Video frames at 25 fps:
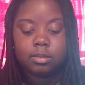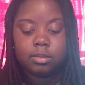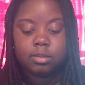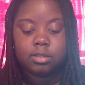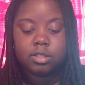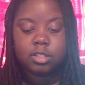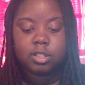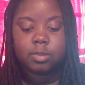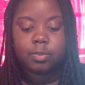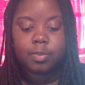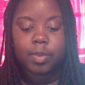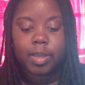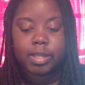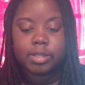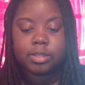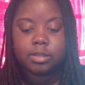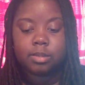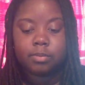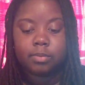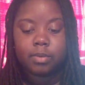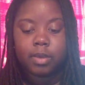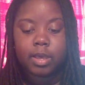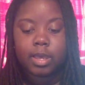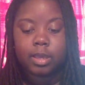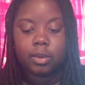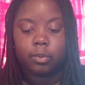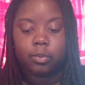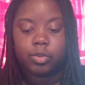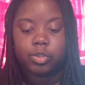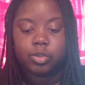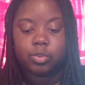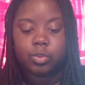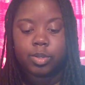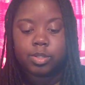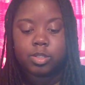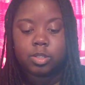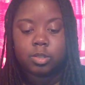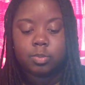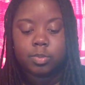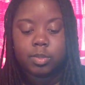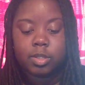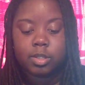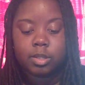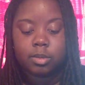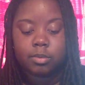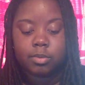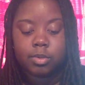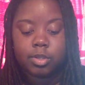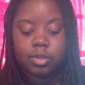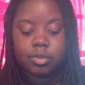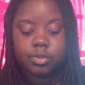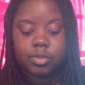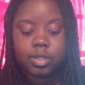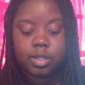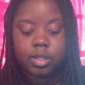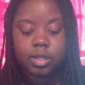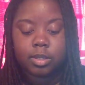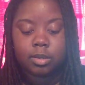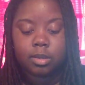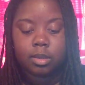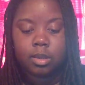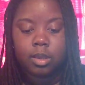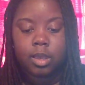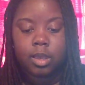specify which recipe they were using,